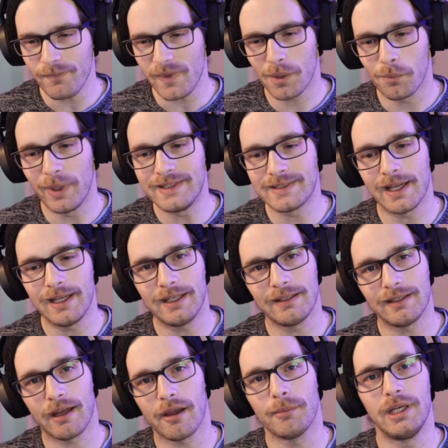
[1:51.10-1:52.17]
We take in
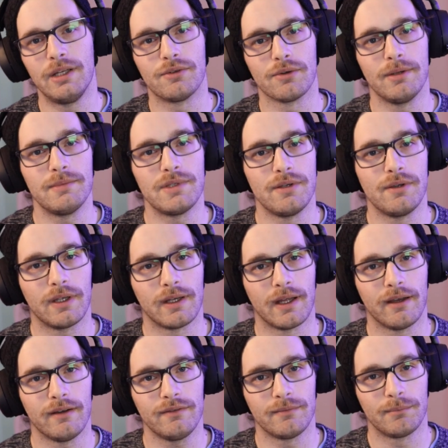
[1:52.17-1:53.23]
how many dreams you can
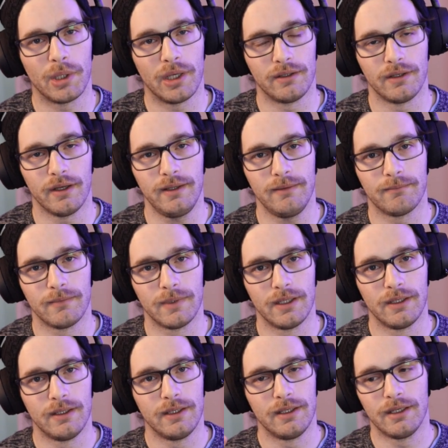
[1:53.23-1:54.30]
have per night,
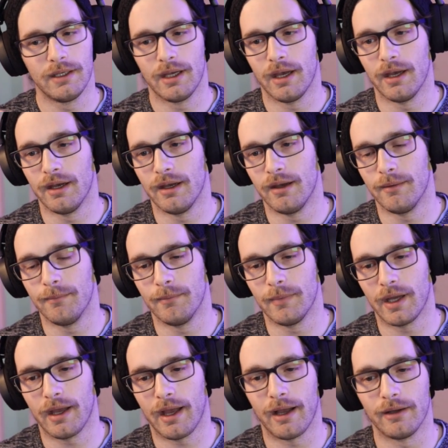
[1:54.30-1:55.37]

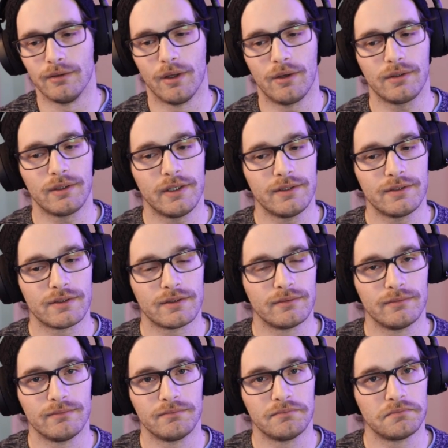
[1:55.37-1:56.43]
how long those
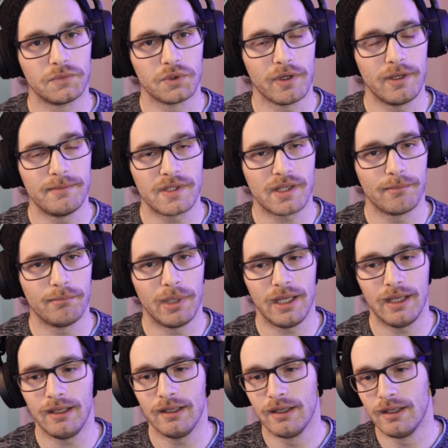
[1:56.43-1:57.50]
dreams can
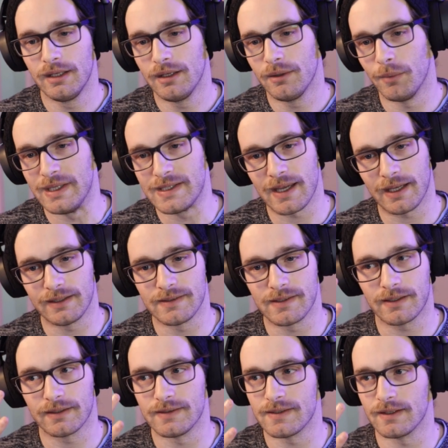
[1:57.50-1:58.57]
be. We take into
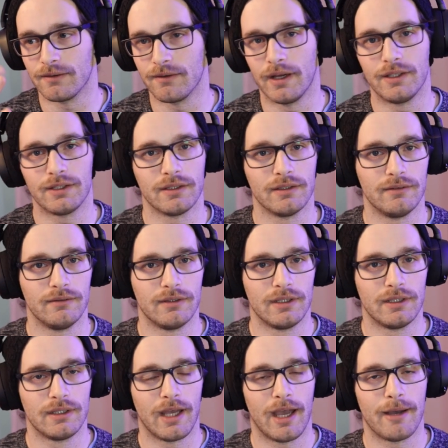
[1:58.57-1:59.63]
consideration
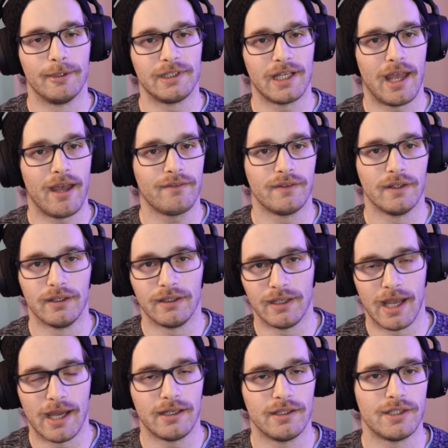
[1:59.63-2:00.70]
how much effort and
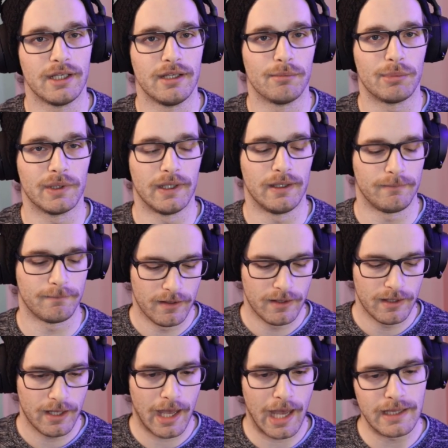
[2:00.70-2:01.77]
energy you put in.
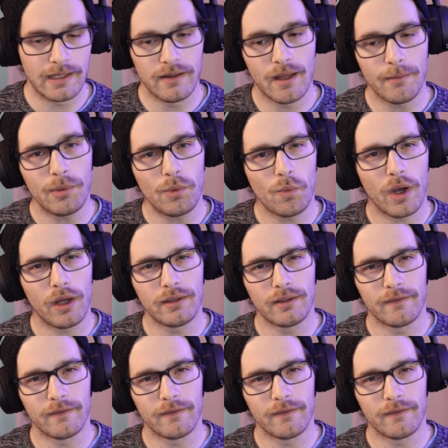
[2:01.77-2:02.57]
And the number one